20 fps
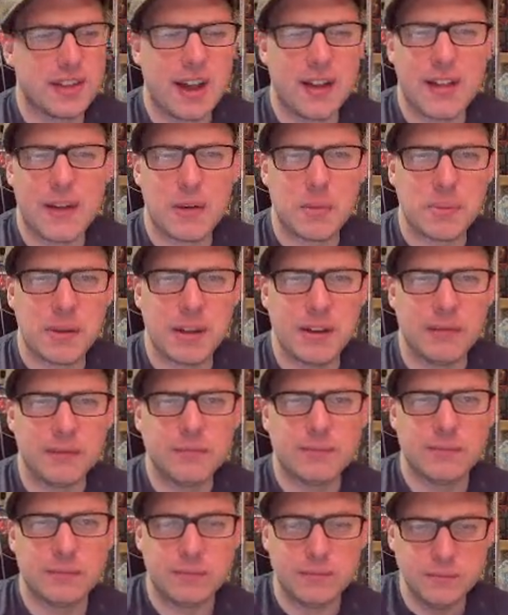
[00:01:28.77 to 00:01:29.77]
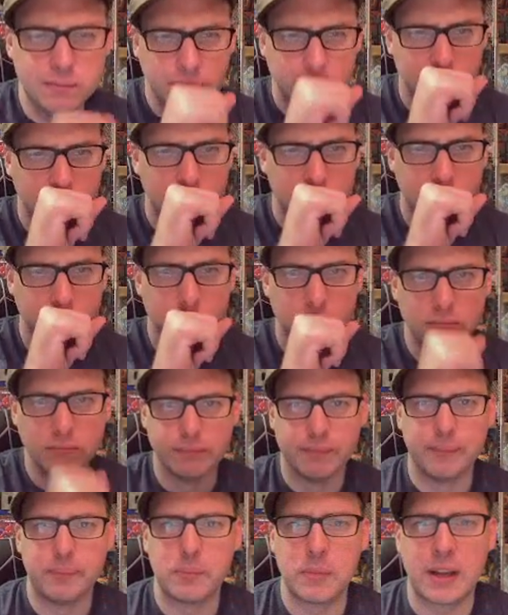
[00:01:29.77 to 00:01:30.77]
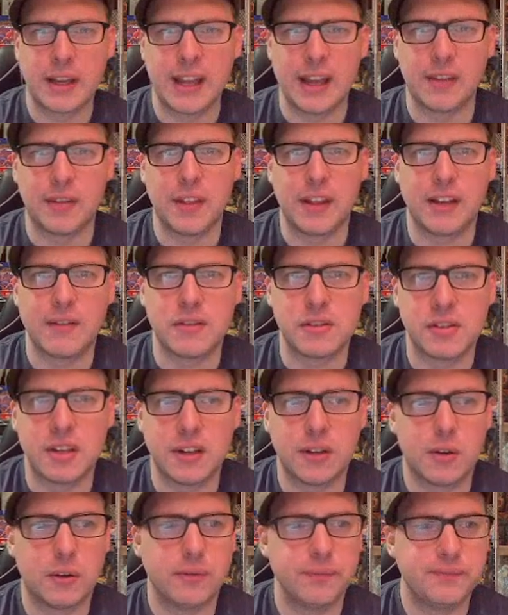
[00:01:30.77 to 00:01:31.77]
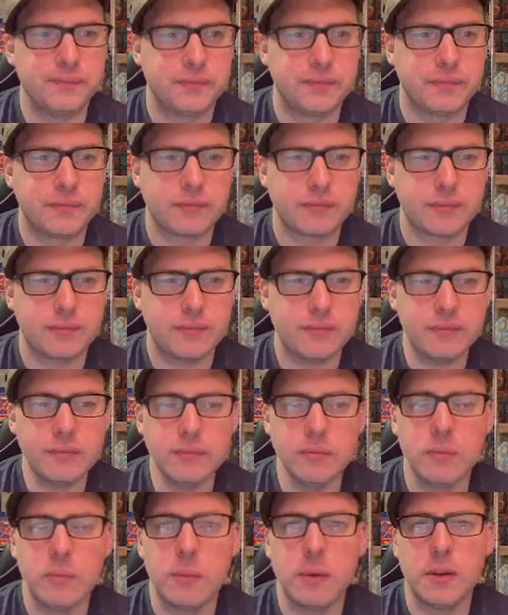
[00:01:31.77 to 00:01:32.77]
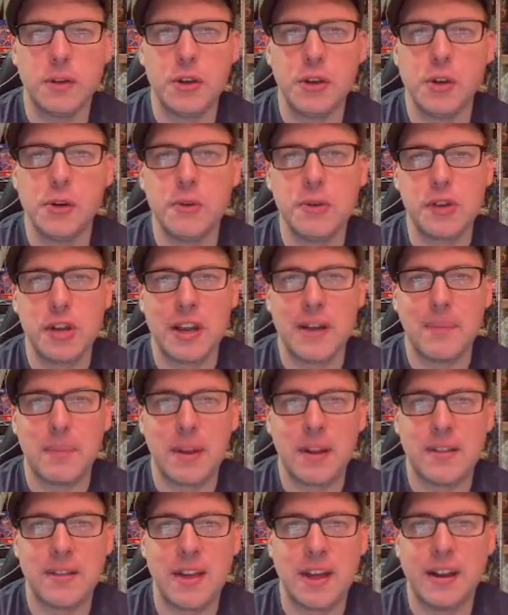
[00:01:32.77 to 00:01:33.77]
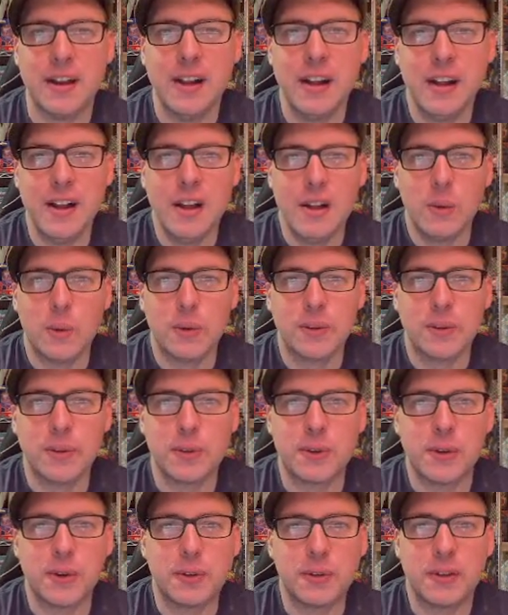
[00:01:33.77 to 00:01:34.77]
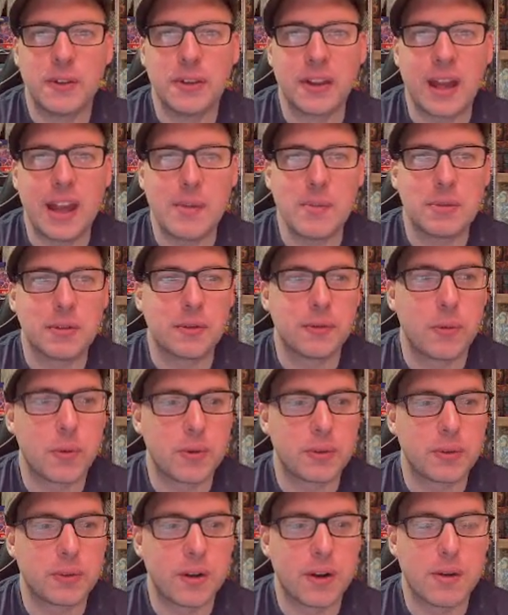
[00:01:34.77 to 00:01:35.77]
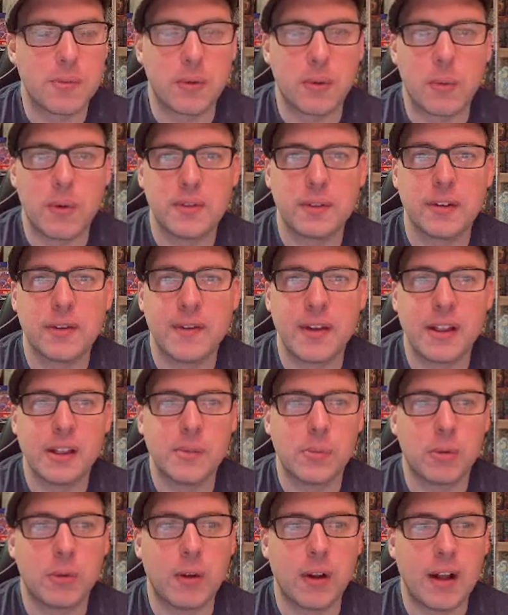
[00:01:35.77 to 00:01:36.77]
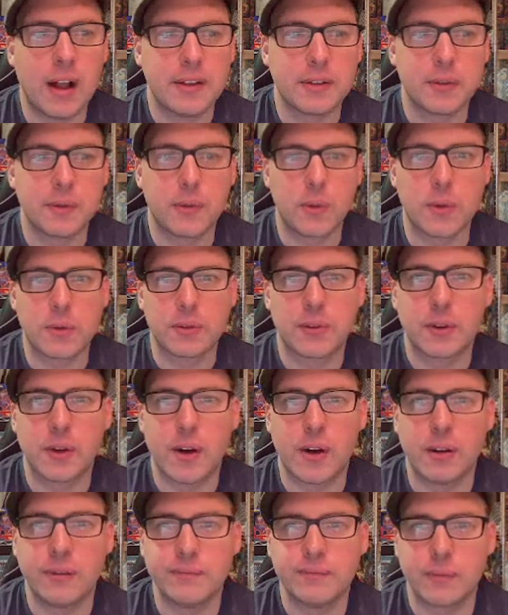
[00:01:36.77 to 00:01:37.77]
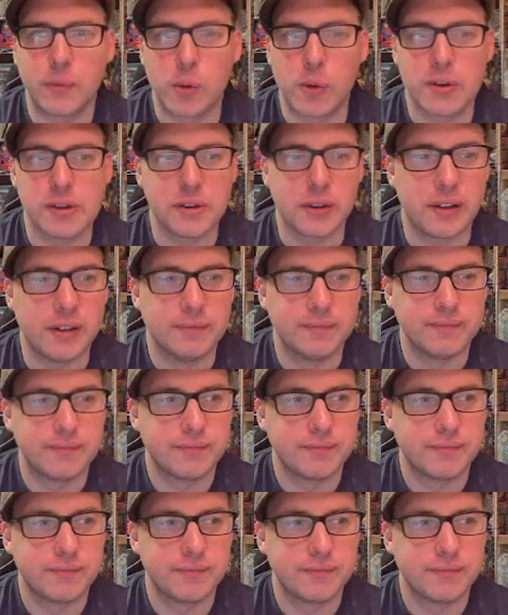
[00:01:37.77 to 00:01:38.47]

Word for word: how that would be. I can't think of a single new champion that was introduced to the game as a four star but wasn't available as a four star originally.